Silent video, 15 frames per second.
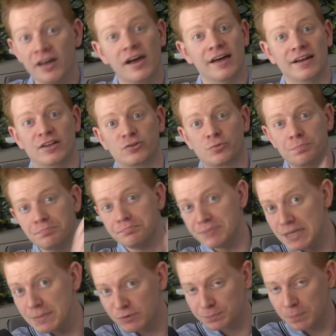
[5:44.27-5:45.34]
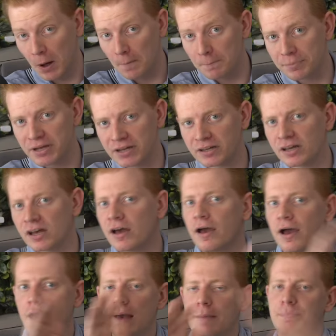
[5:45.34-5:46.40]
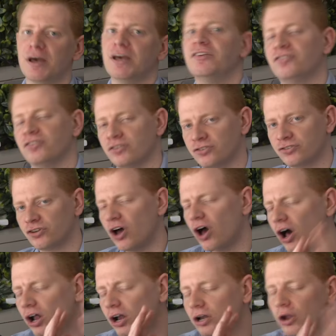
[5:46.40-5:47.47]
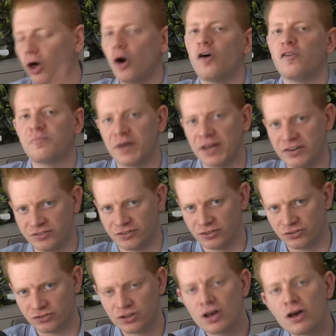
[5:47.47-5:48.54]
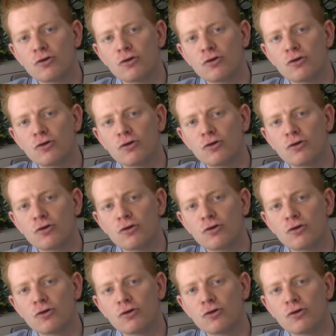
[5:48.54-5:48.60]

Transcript: and that's memes pumping and patience. A lot of patience.